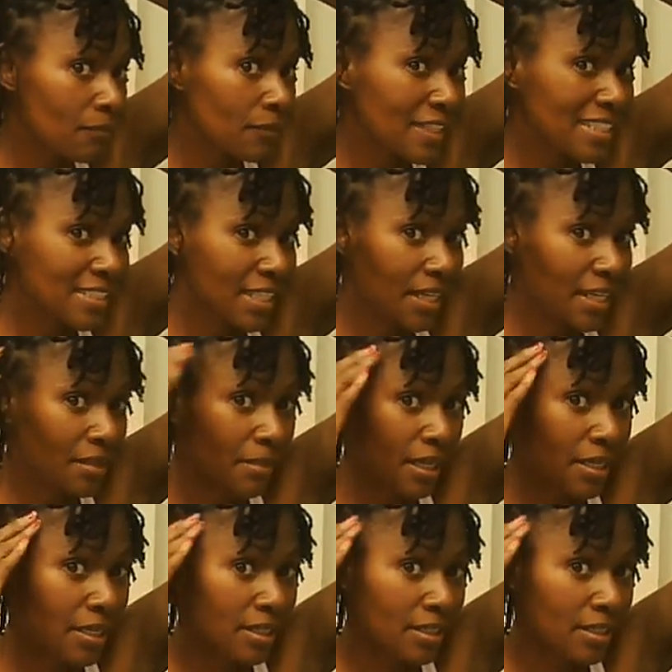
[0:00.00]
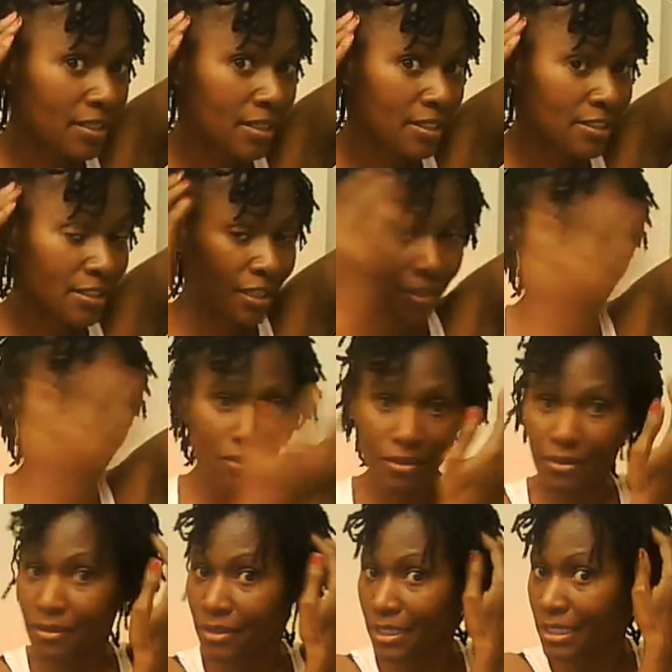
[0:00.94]
this side of my head is thinner
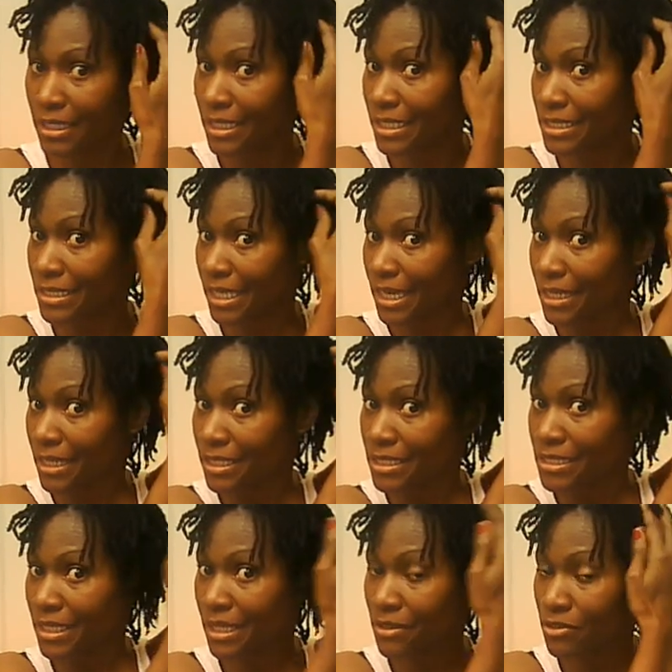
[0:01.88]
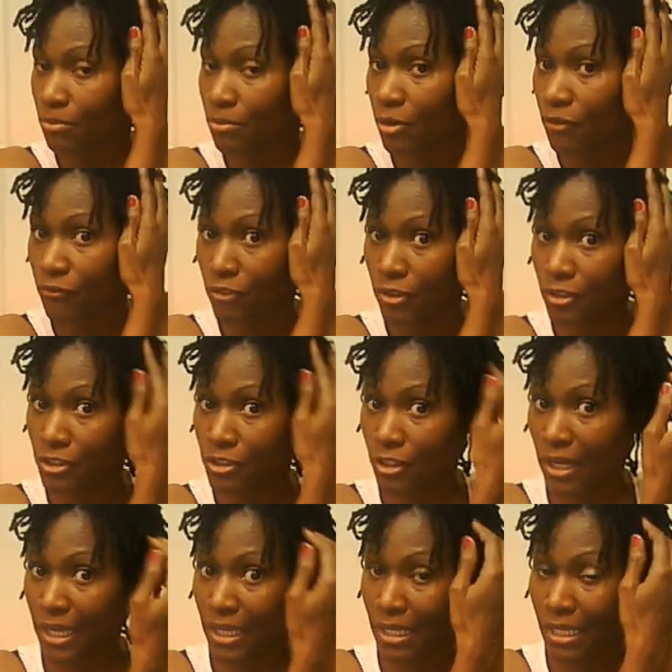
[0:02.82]
than this side. This side is more fuller, so
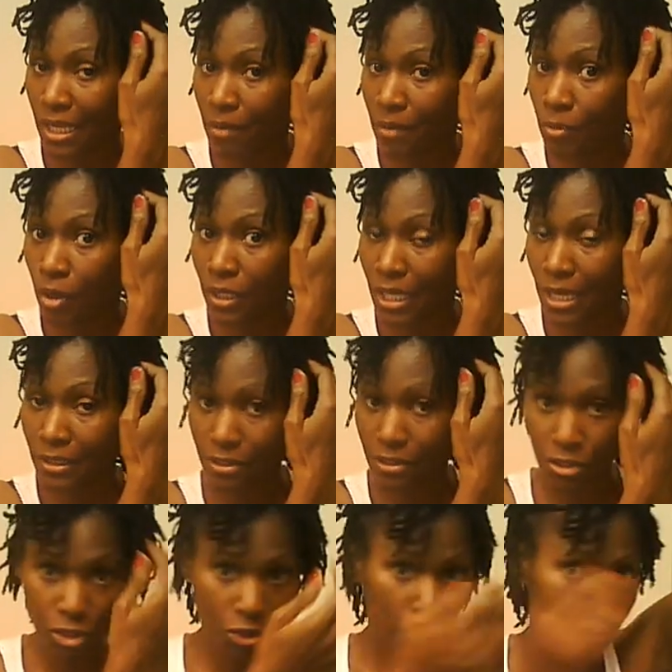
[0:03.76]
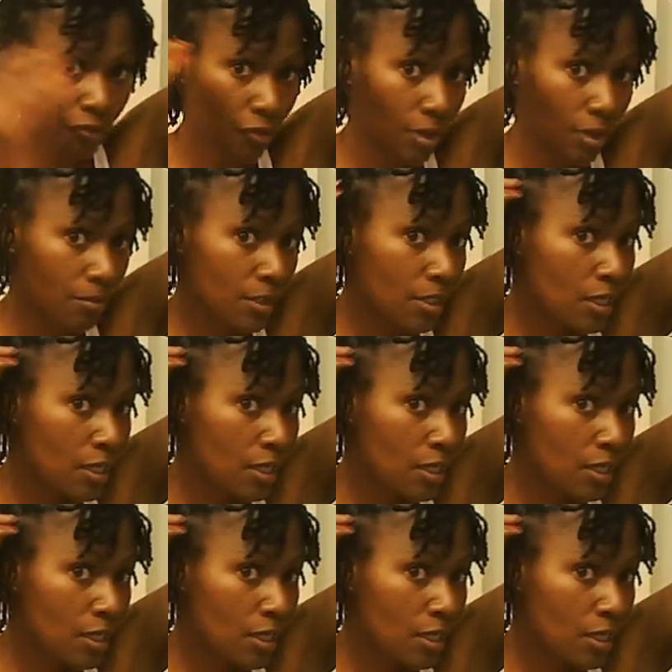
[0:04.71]
I had a lot more locks to choose from.